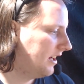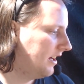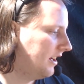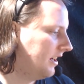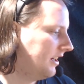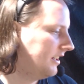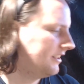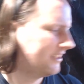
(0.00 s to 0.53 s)

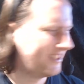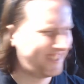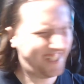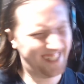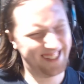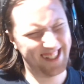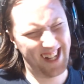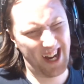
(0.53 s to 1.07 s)

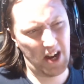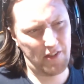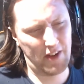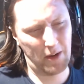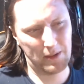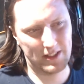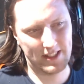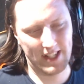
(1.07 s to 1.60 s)
6.5 out of
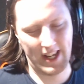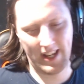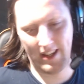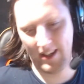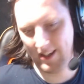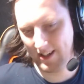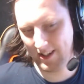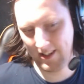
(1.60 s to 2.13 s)
10.
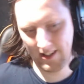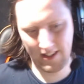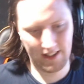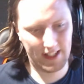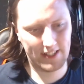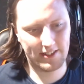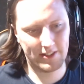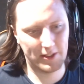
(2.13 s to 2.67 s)
Let's
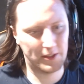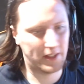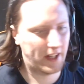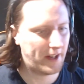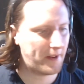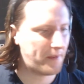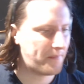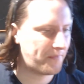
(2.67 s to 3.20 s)
do that.
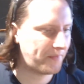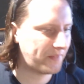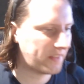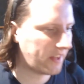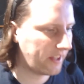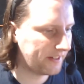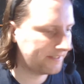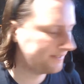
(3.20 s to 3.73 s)

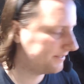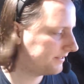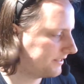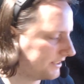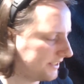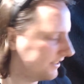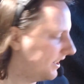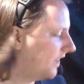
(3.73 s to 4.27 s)
6.5
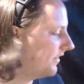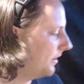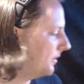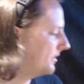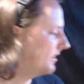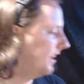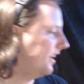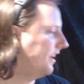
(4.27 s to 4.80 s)
out of
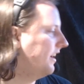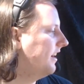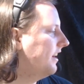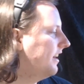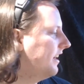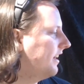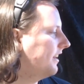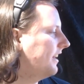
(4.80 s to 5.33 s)
10.
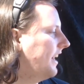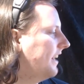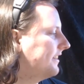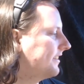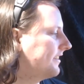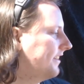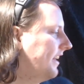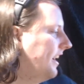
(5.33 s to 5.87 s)
Let's
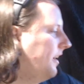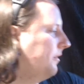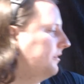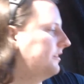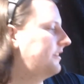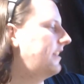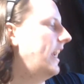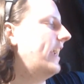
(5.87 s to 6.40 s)
now
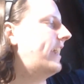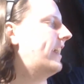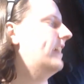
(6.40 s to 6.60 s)
take a